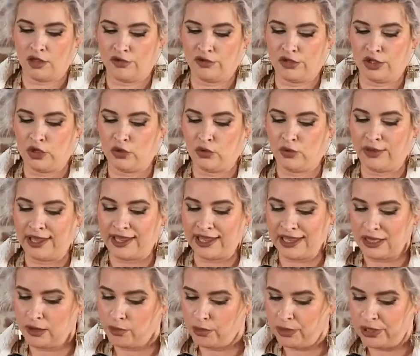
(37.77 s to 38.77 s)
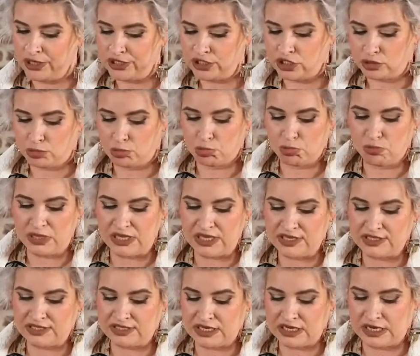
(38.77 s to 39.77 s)
You apish,
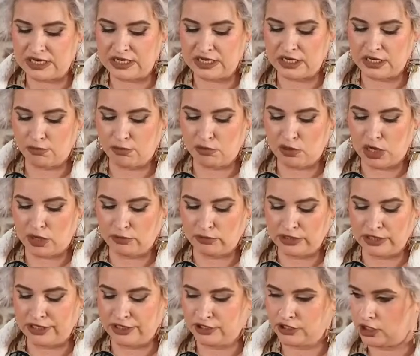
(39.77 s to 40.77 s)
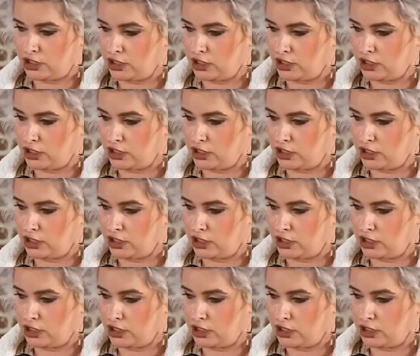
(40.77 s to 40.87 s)
beast-eating abomination.